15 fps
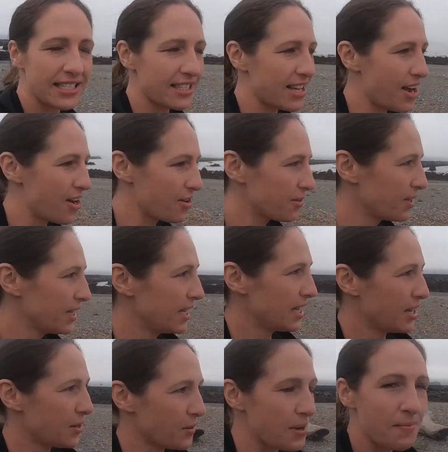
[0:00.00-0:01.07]
so
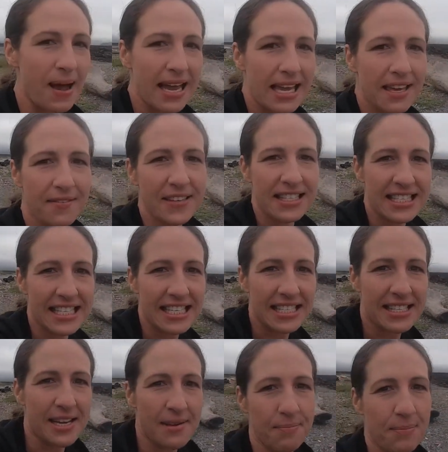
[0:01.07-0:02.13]
we might even see
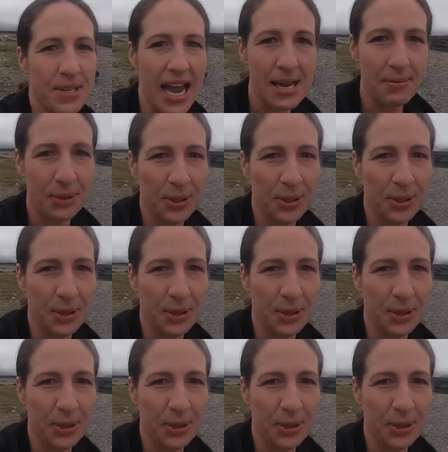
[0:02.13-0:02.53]
some tide